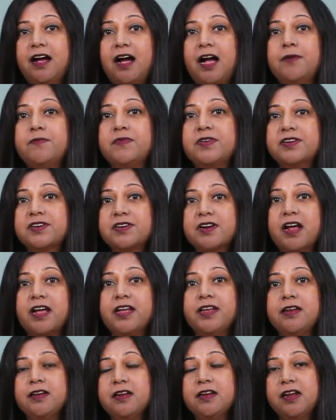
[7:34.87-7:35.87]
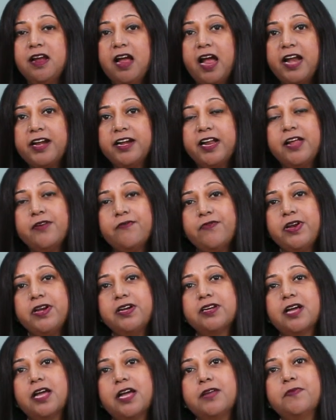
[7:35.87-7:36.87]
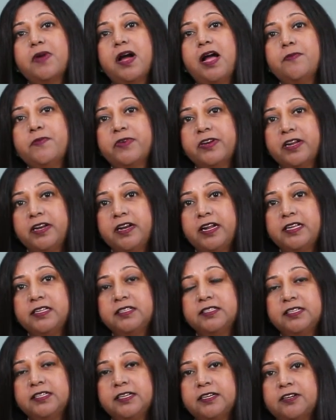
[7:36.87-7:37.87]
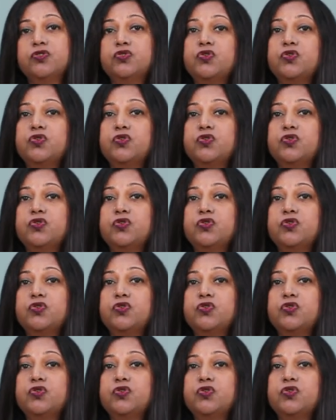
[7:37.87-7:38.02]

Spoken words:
I'm trying and every time I'm realizing.